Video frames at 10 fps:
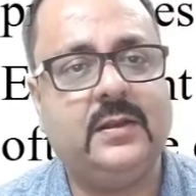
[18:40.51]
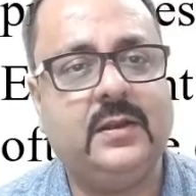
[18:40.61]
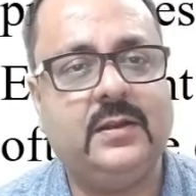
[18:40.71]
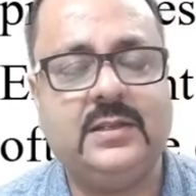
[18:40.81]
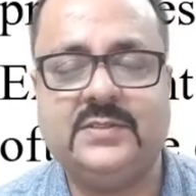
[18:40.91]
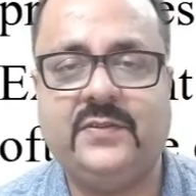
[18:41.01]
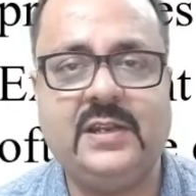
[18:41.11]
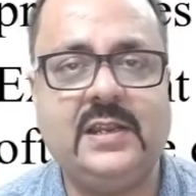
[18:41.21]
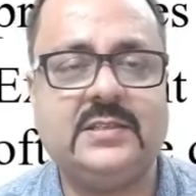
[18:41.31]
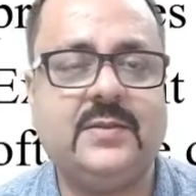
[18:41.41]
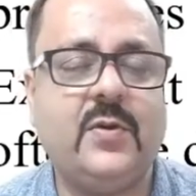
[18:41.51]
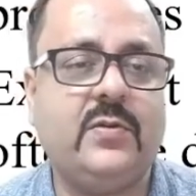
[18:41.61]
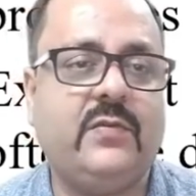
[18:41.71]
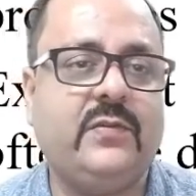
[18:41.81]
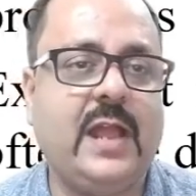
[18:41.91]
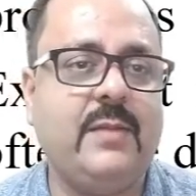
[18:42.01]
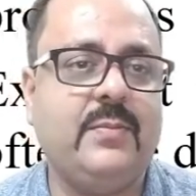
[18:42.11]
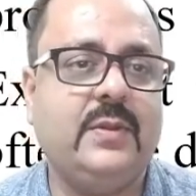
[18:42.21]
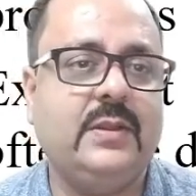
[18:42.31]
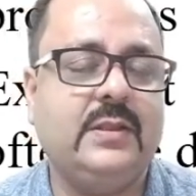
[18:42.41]
It takes very less amount of
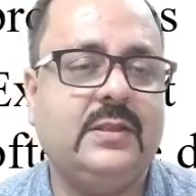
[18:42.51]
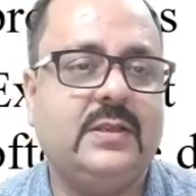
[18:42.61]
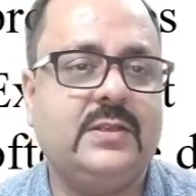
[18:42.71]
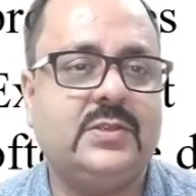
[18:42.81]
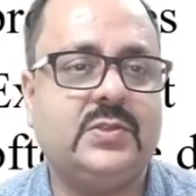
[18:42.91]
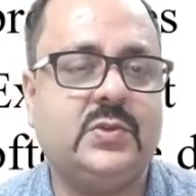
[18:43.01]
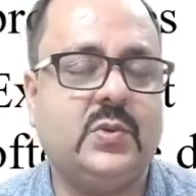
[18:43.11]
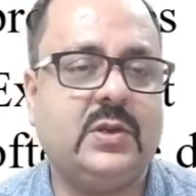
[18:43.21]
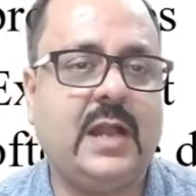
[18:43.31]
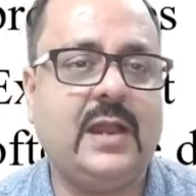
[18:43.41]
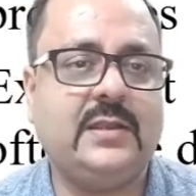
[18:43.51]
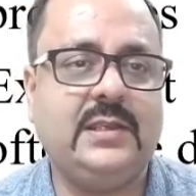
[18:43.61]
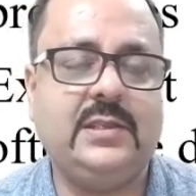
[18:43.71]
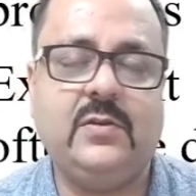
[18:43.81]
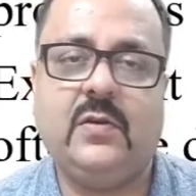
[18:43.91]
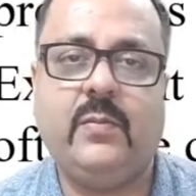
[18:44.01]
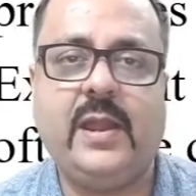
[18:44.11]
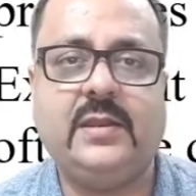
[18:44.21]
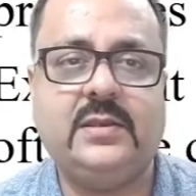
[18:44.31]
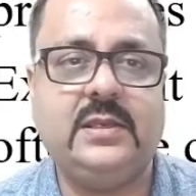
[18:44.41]
time. So car key, your
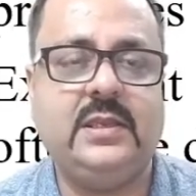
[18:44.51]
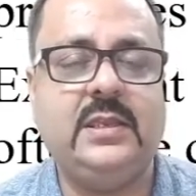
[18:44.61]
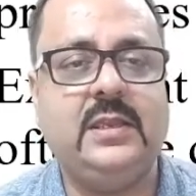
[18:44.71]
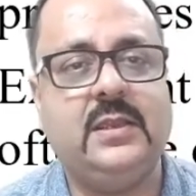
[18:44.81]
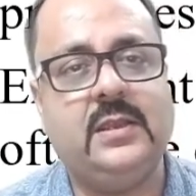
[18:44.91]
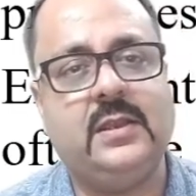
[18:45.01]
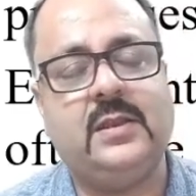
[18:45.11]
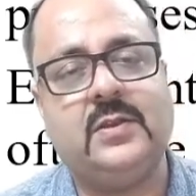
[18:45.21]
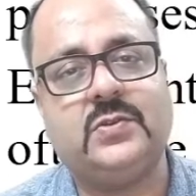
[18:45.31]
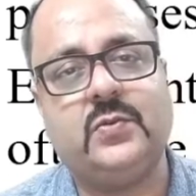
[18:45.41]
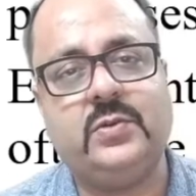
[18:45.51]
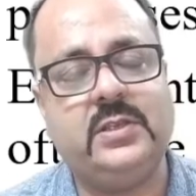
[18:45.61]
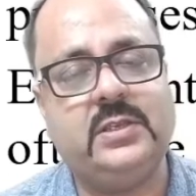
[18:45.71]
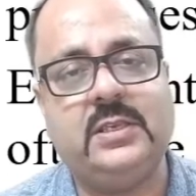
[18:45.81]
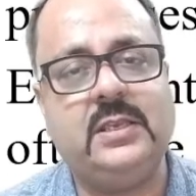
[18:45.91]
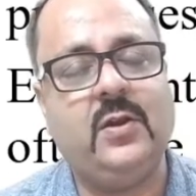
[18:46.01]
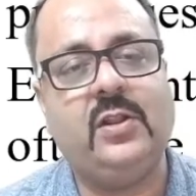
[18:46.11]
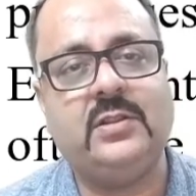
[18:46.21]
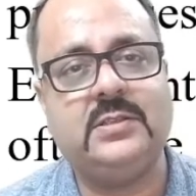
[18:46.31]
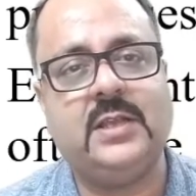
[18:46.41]
bike key, scooty key,
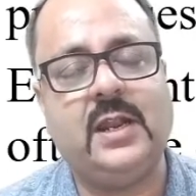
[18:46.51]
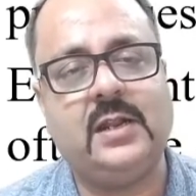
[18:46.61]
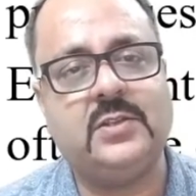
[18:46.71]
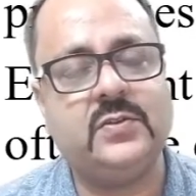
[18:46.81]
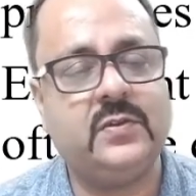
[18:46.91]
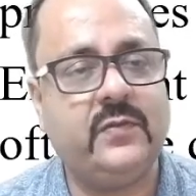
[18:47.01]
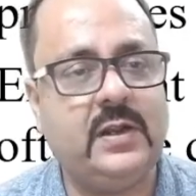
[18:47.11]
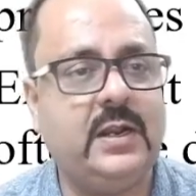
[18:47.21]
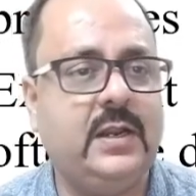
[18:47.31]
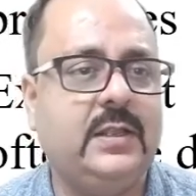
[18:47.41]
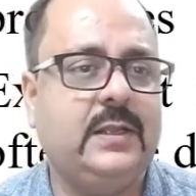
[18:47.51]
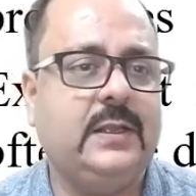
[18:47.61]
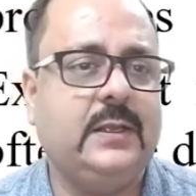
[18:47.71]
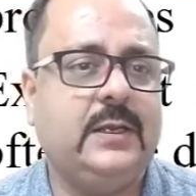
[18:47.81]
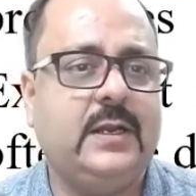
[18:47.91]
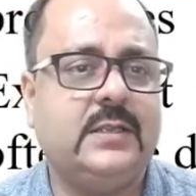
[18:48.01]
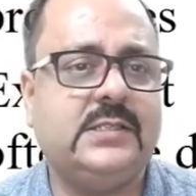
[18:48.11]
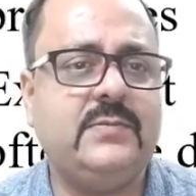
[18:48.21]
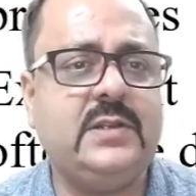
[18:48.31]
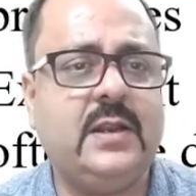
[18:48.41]
all these are ultrasonic welded.
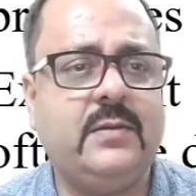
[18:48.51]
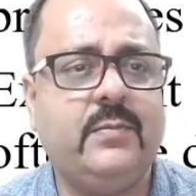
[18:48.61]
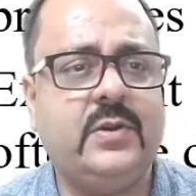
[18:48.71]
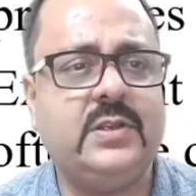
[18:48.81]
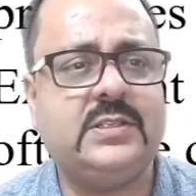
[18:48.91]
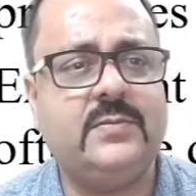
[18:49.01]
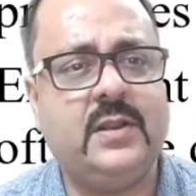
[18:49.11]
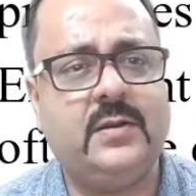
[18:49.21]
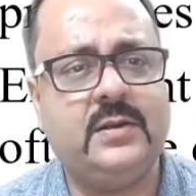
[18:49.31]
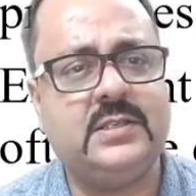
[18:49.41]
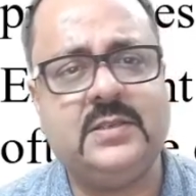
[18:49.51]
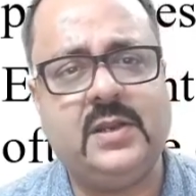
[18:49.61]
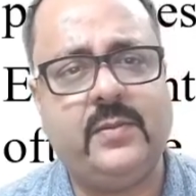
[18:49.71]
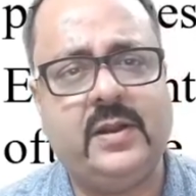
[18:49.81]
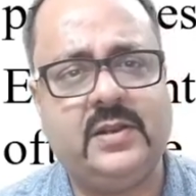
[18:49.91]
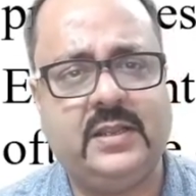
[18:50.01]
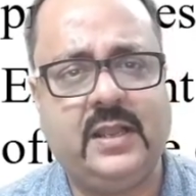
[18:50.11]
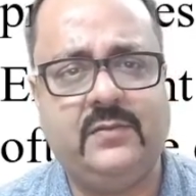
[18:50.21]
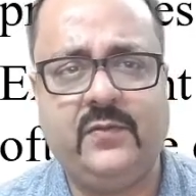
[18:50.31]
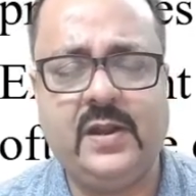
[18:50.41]
Dissimilar metal
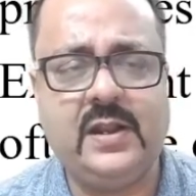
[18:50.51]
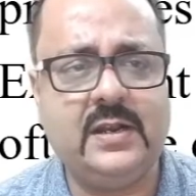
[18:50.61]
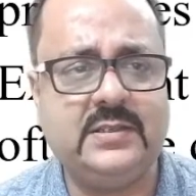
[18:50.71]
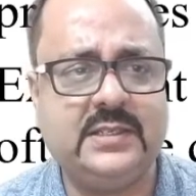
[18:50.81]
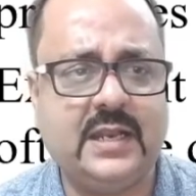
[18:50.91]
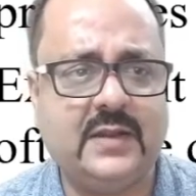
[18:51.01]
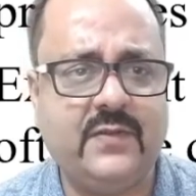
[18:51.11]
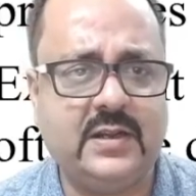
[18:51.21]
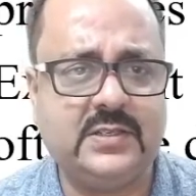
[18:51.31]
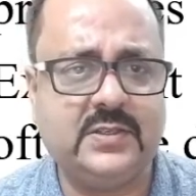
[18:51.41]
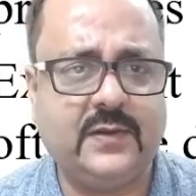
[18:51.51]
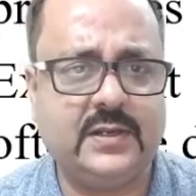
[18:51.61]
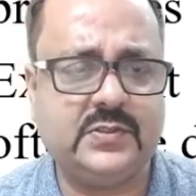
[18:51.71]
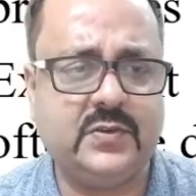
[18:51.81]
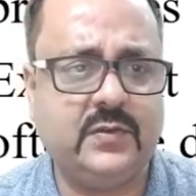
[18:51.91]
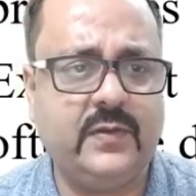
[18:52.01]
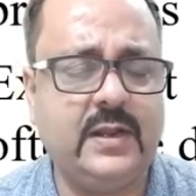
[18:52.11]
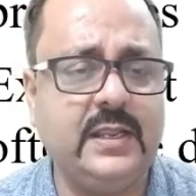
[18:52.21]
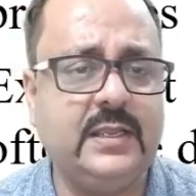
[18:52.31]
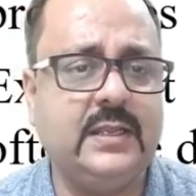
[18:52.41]
can be welded. This is the advantage of ultrasonic
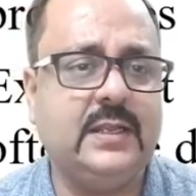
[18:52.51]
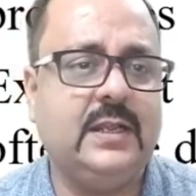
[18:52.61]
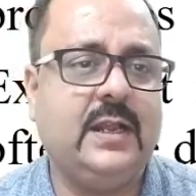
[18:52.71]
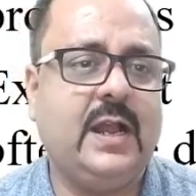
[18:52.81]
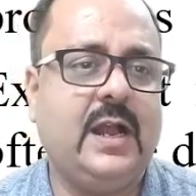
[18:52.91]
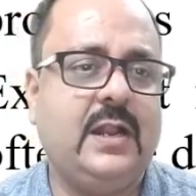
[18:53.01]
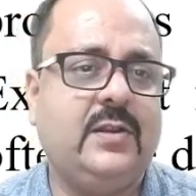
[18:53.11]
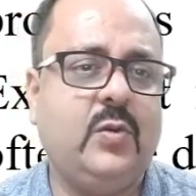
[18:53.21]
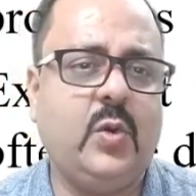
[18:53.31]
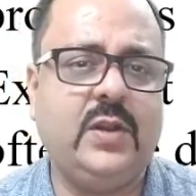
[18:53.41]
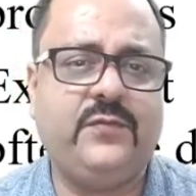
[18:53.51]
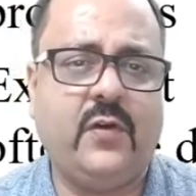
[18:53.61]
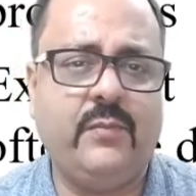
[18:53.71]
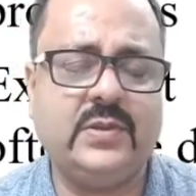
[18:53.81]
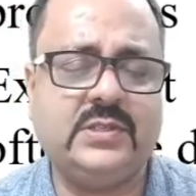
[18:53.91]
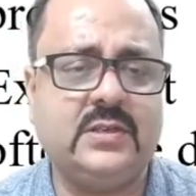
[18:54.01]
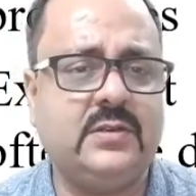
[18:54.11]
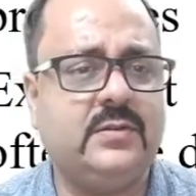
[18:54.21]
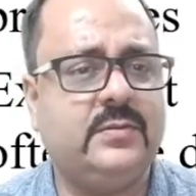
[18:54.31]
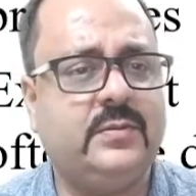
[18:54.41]
welding. Low
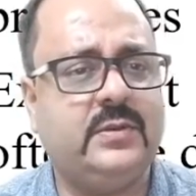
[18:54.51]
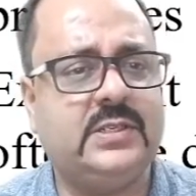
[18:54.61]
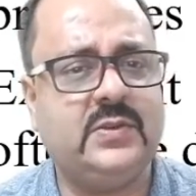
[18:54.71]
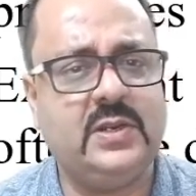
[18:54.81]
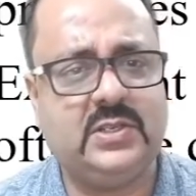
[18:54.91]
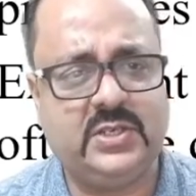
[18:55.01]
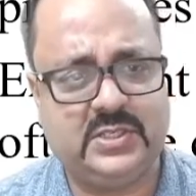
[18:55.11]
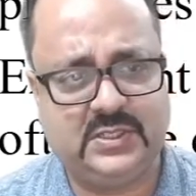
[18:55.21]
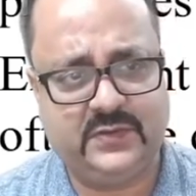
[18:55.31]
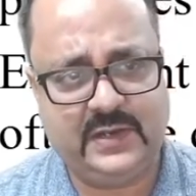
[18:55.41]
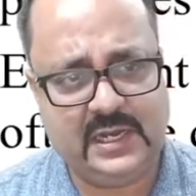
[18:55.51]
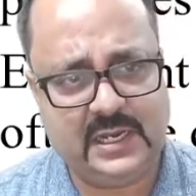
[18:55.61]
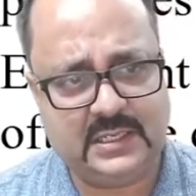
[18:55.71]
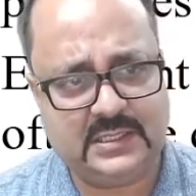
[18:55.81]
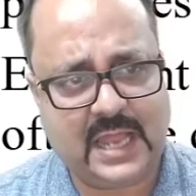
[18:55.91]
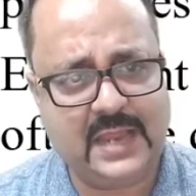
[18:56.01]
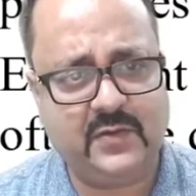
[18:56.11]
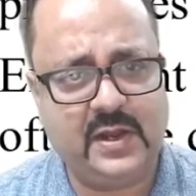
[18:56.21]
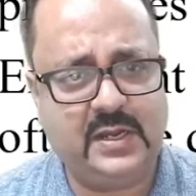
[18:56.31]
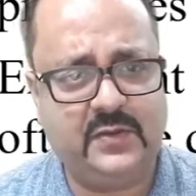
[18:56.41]
deformation, residual stress is very less, high
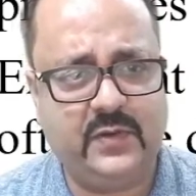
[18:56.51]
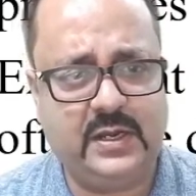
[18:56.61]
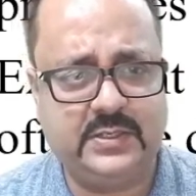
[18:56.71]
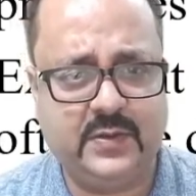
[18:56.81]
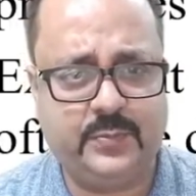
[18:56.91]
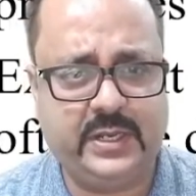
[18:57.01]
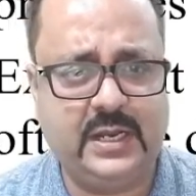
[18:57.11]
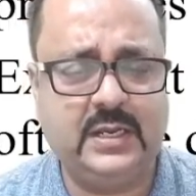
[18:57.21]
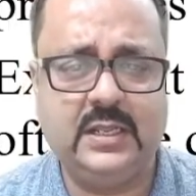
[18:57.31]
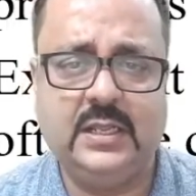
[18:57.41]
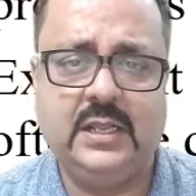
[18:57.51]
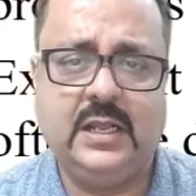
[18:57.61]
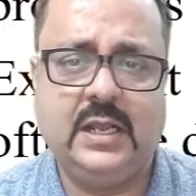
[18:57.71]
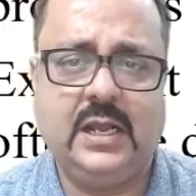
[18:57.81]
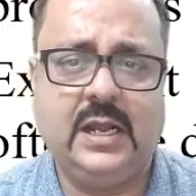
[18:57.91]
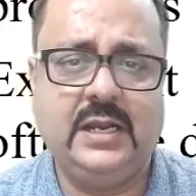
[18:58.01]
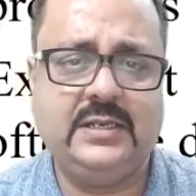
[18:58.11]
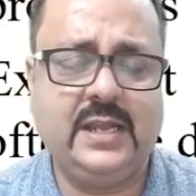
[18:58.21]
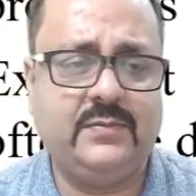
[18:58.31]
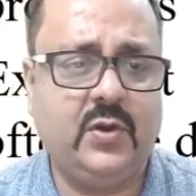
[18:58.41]
quality weld is obtained. It
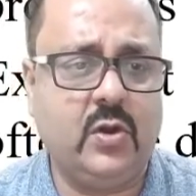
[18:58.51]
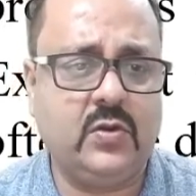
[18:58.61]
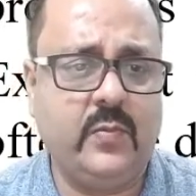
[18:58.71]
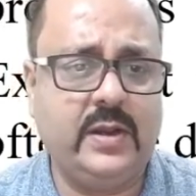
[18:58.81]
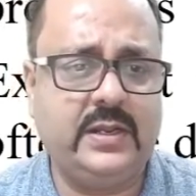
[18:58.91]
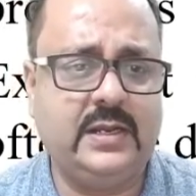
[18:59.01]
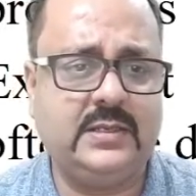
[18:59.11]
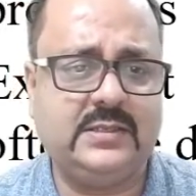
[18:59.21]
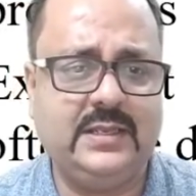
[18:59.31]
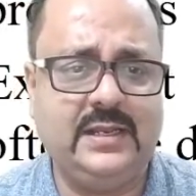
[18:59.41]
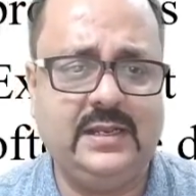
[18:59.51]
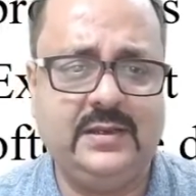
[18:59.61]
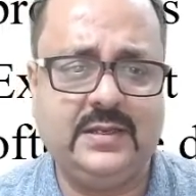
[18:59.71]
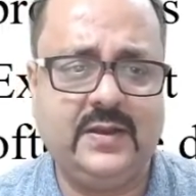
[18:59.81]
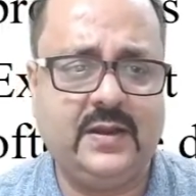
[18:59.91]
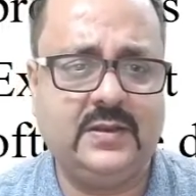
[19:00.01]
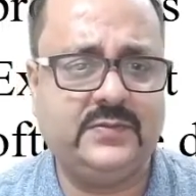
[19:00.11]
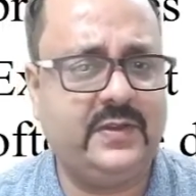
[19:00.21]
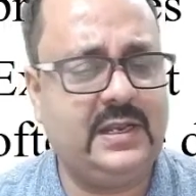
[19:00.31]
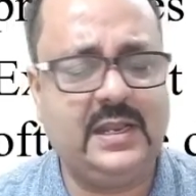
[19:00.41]
can be automated, skill required is
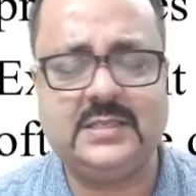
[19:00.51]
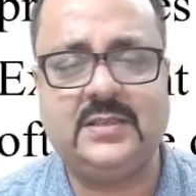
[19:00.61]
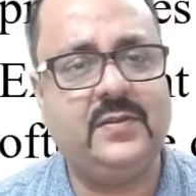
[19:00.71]
very less.